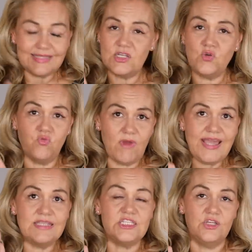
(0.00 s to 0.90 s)
It's a
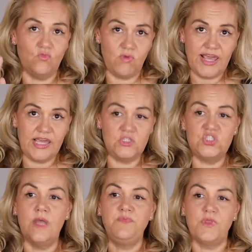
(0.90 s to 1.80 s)
great
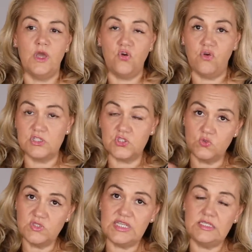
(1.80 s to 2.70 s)
range across
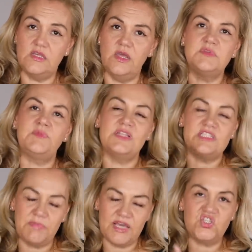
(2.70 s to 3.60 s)
all skin types, but
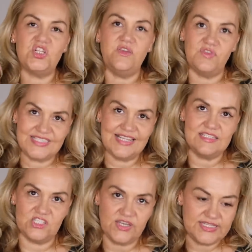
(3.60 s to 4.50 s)
especially for
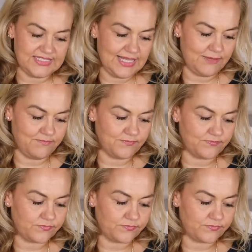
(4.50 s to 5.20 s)
sensitized skin.